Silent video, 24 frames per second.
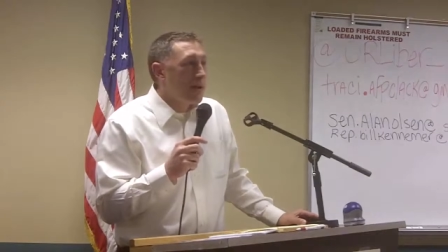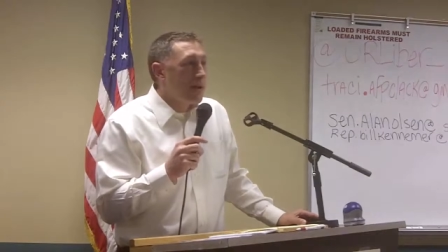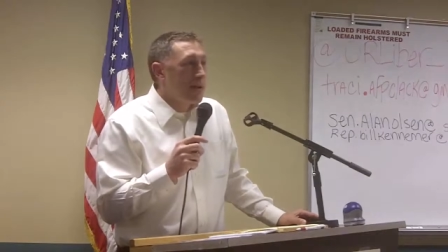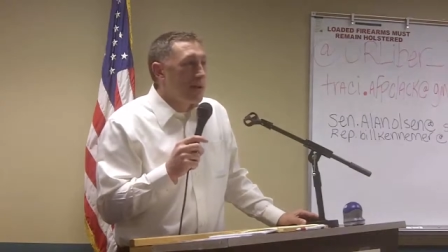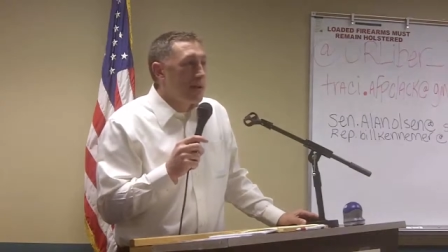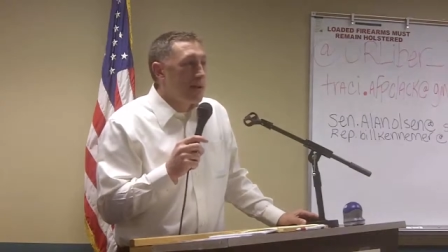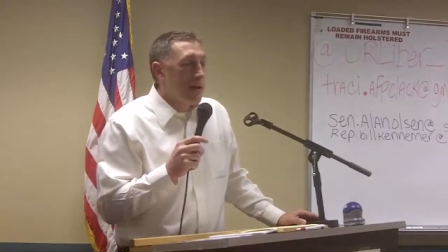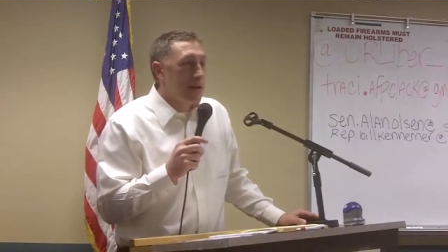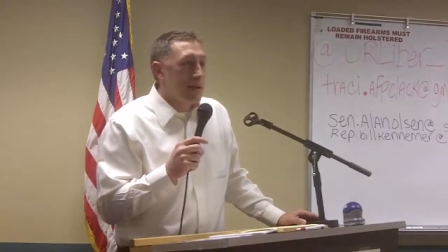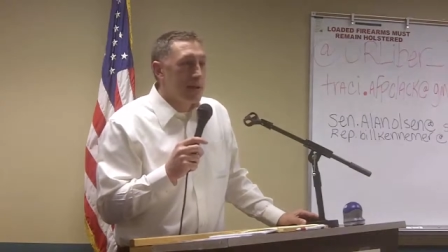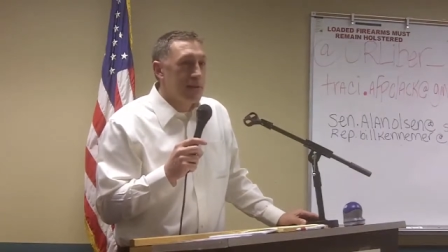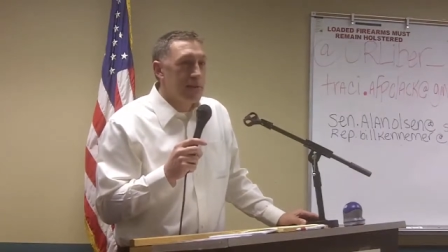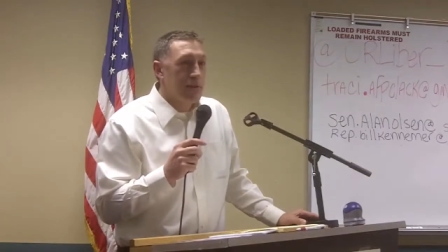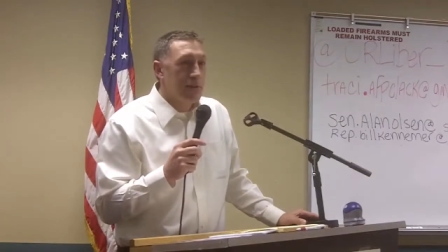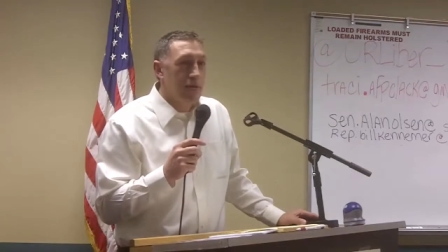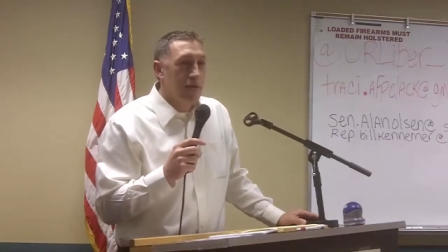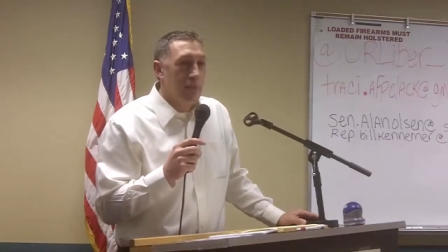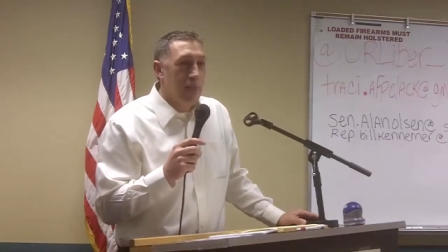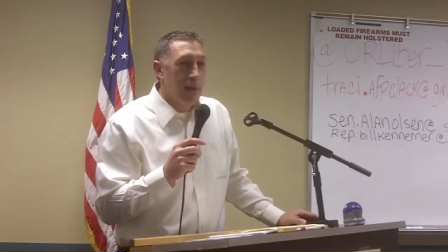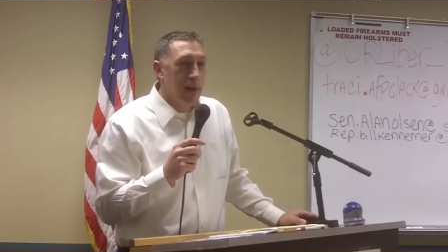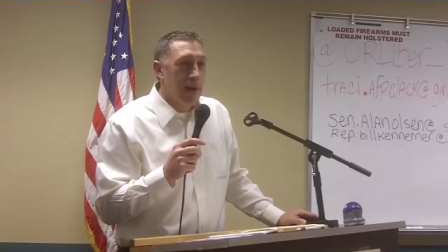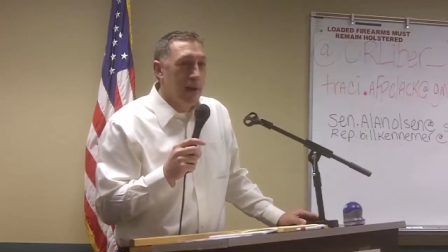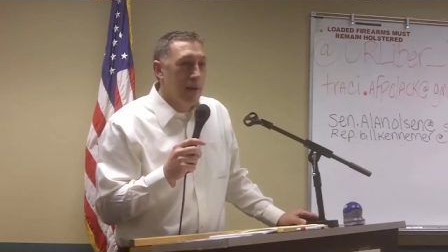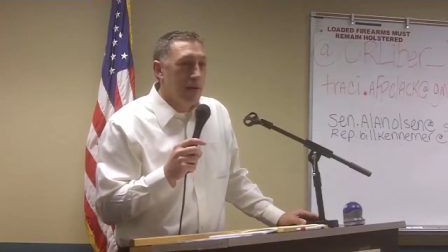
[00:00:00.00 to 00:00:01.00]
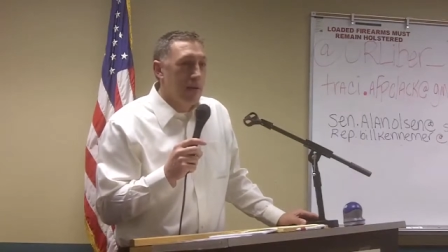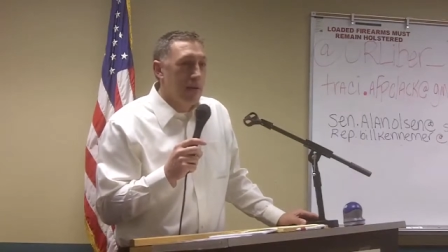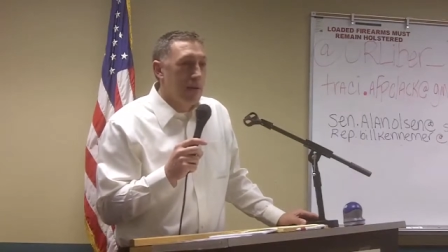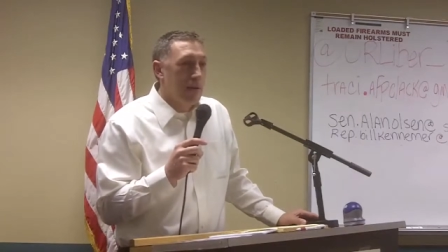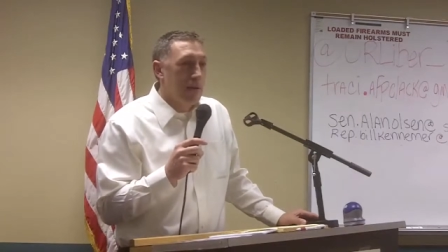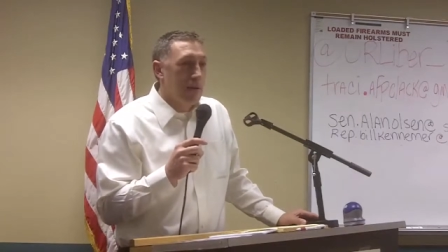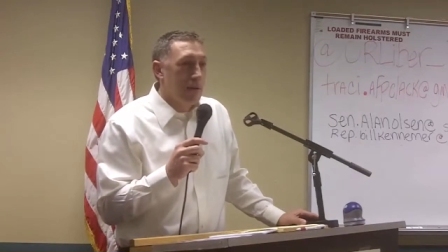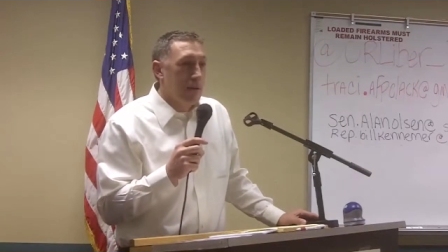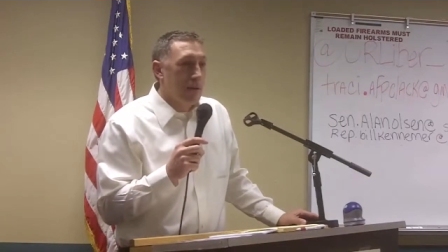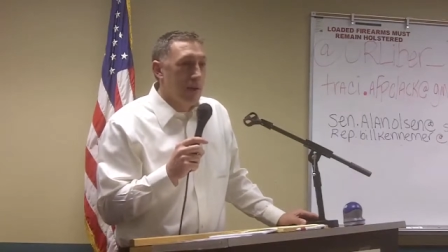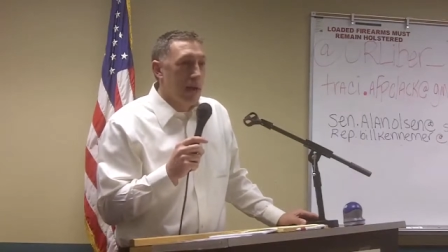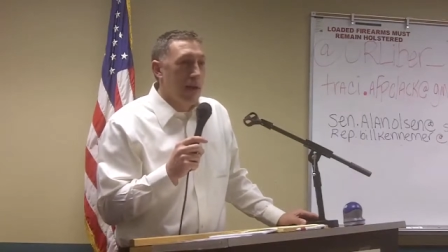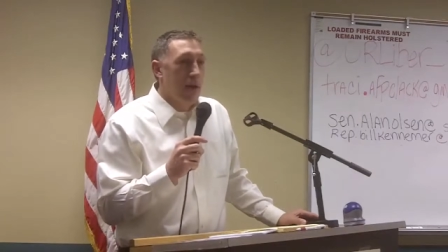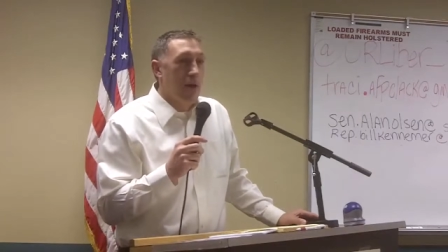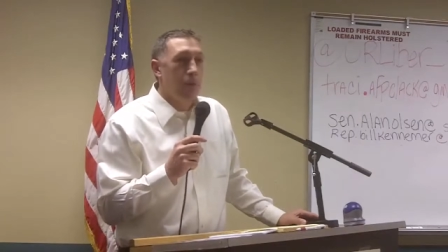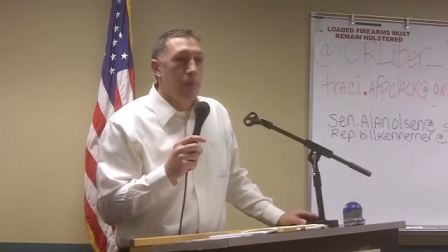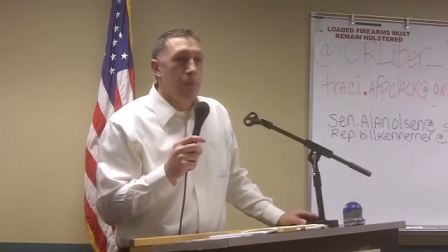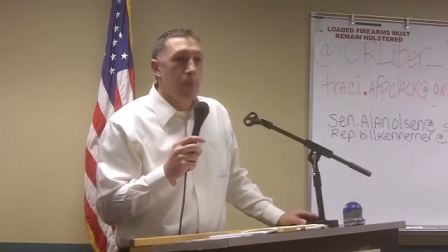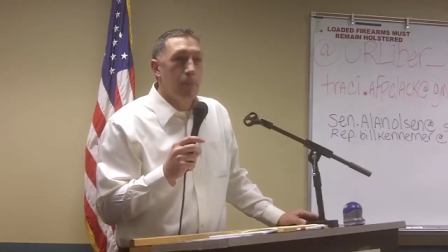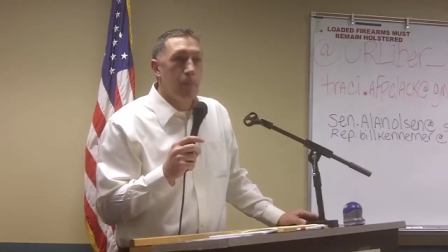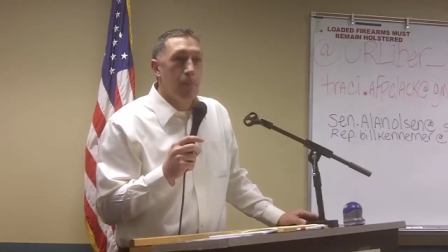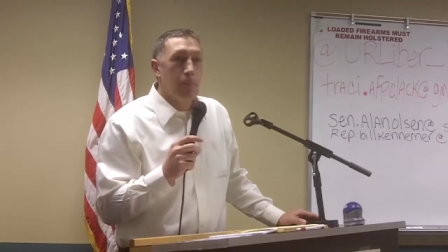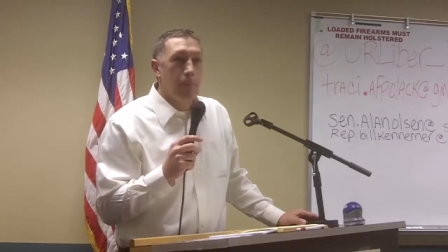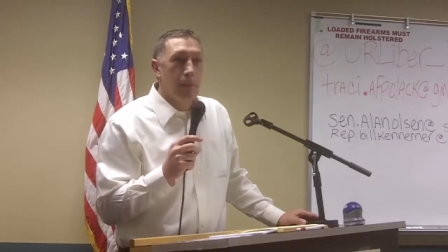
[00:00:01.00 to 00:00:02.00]
can talk to you about
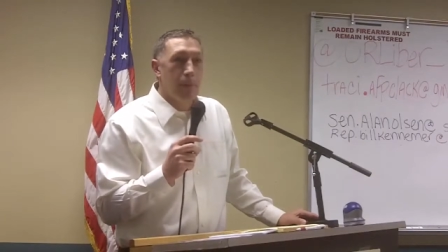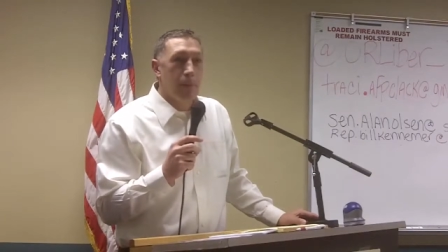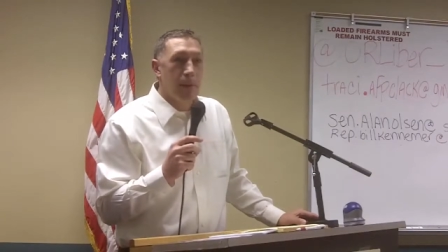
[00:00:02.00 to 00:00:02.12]
how